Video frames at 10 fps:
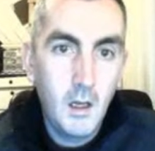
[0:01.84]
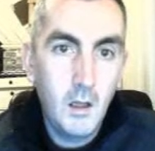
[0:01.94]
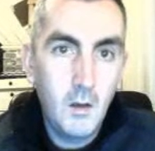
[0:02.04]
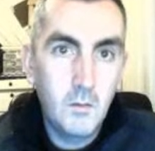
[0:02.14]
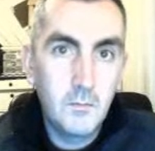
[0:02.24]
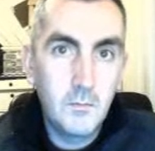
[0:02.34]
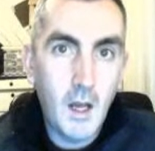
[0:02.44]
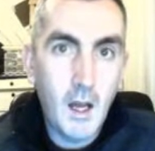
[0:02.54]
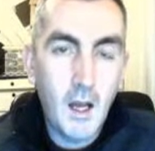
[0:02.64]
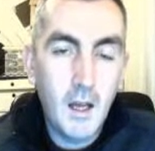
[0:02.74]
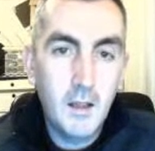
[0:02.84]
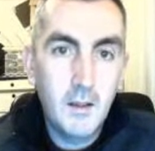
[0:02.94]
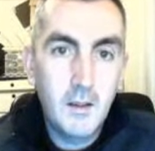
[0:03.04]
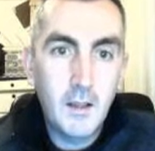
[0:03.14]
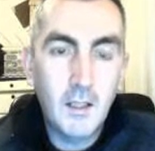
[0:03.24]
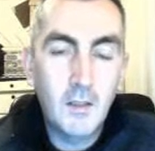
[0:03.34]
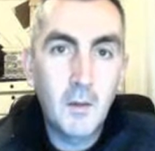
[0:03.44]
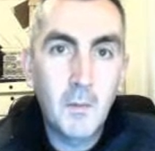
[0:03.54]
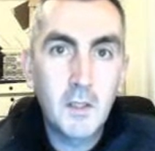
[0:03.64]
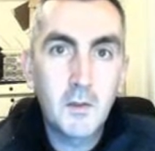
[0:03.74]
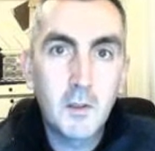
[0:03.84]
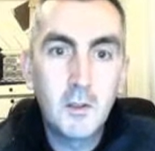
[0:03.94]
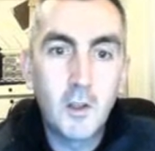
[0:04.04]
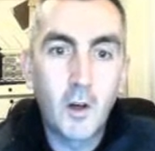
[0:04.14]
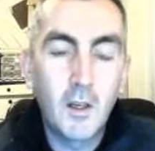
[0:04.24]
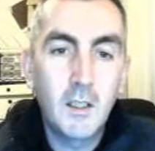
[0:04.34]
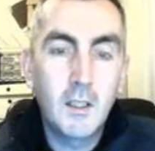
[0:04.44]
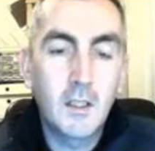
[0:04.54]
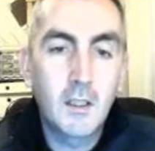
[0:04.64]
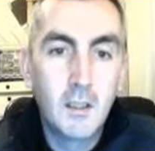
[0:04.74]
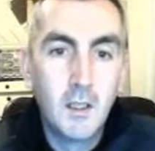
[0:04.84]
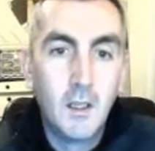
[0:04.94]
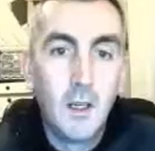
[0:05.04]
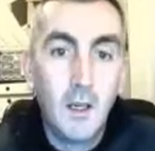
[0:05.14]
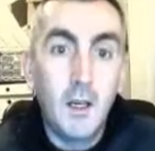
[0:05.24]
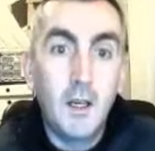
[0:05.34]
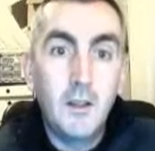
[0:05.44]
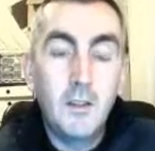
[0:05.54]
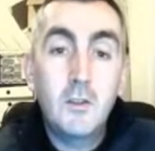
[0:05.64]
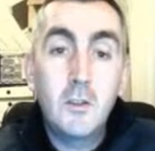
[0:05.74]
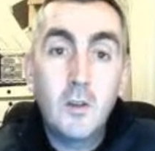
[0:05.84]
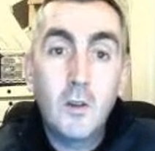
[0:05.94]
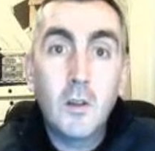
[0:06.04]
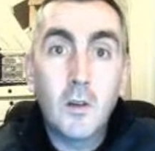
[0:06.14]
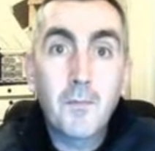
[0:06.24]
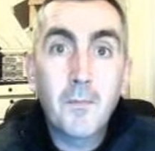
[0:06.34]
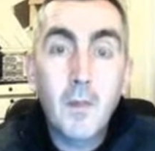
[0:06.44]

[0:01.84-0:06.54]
Hello, and thank you very much for joining this tutorial.